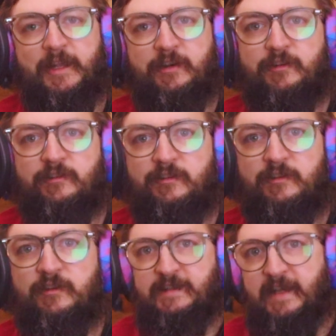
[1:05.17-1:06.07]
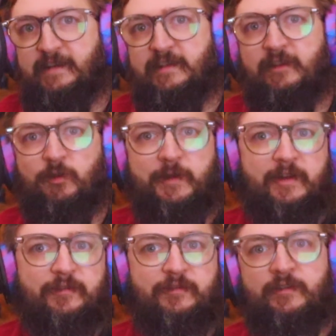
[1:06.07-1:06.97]
beginners. It takes a little
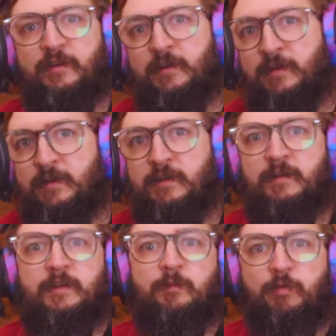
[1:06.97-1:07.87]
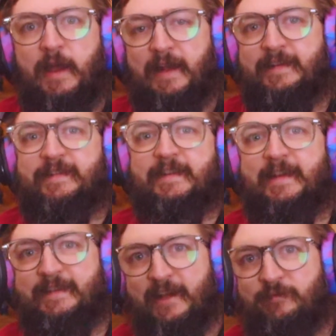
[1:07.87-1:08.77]
bit of practice to
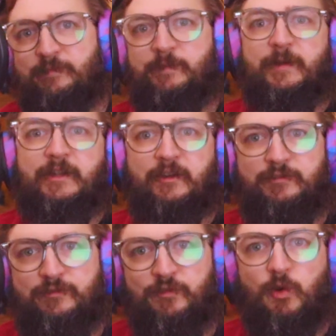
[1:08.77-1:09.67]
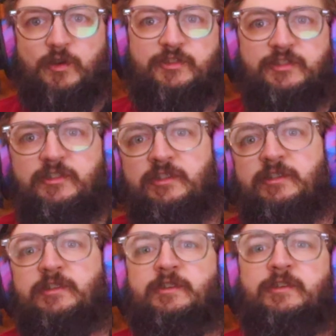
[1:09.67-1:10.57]
get that enough force
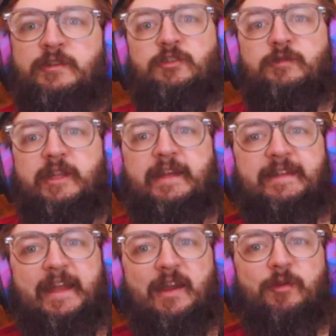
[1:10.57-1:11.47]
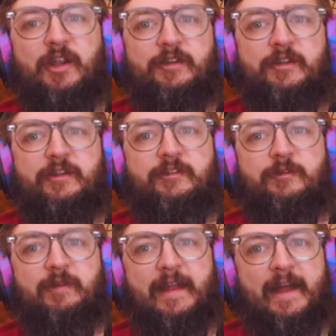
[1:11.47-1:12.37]
to really get the hammer-on
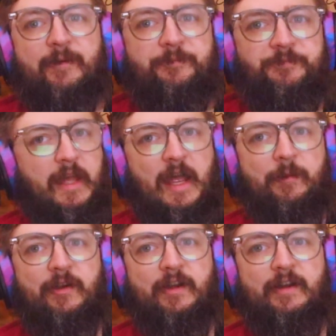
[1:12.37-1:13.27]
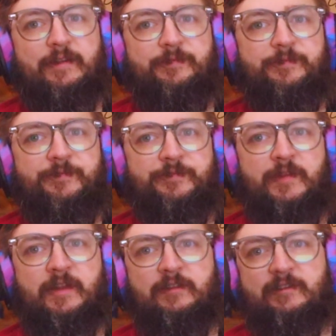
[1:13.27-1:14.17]
to ring out. Hammer
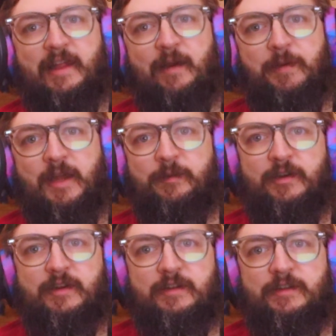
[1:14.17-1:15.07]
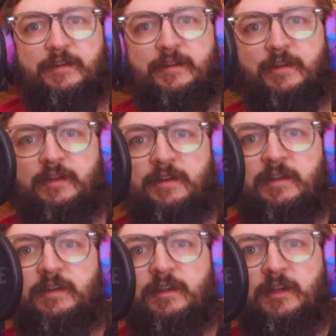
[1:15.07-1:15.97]
on. Slap hammer on.
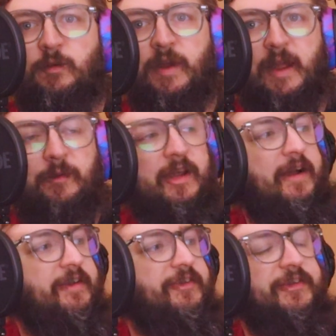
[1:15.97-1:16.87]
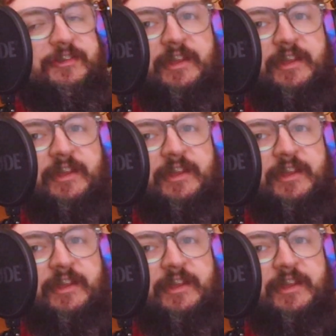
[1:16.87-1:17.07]
We're hammering on to the